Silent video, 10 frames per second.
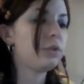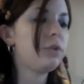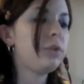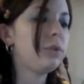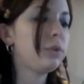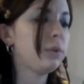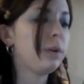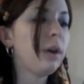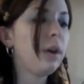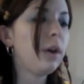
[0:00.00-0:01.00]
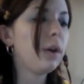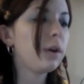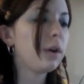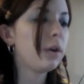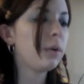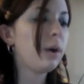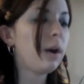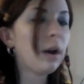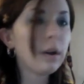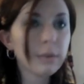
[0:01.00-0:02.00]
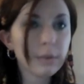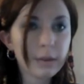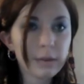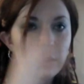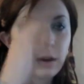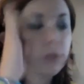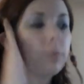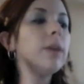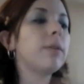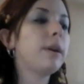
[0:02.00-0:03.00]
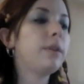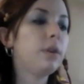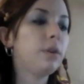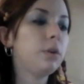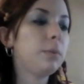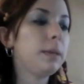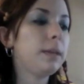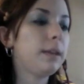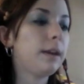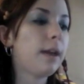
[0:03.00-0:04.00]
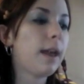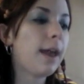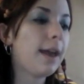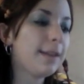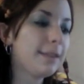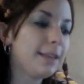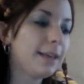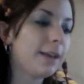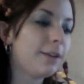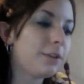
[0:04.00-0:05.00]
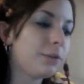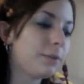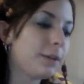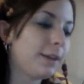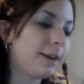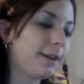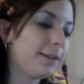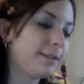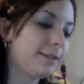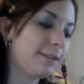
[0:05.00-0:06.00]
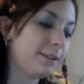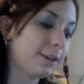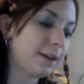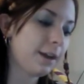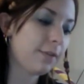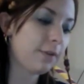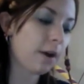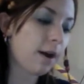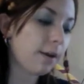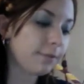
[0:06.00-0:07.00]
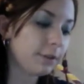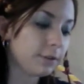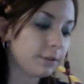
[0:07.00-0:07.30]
to go all the way around the hoop, and then at the end you realize you're kind of off in your